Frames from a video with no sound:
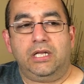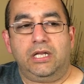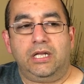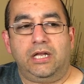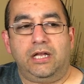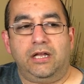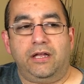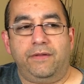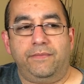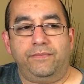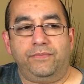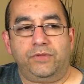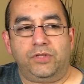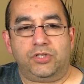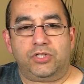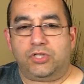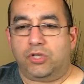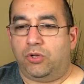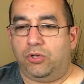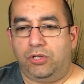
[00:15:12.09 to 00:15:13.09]
Um, the
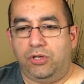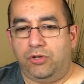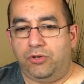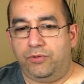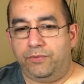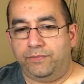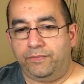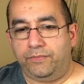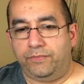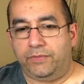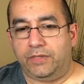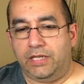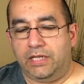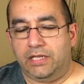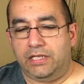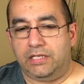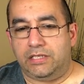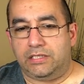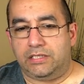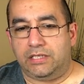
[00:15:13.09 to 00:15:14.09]
solo
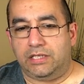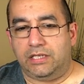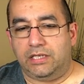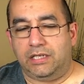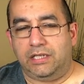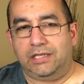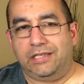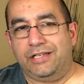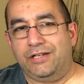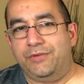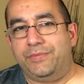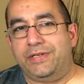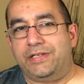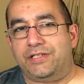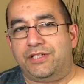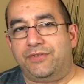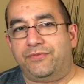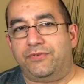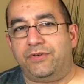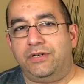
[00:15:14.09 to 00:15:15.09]
is a little bit
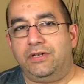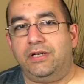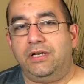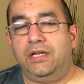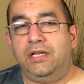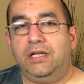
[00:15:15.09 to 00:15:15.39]
different,